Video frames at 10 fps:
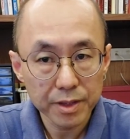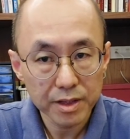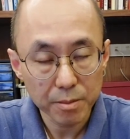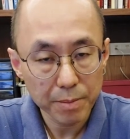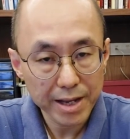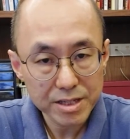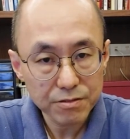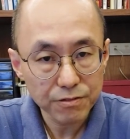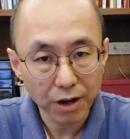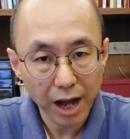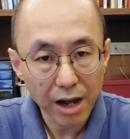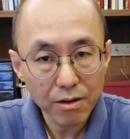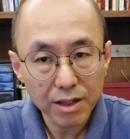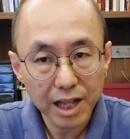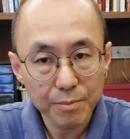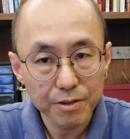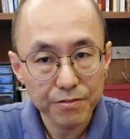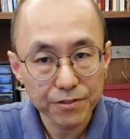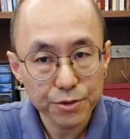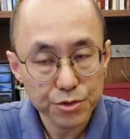the battle for our climate
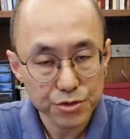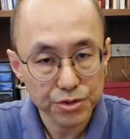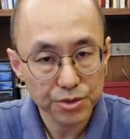future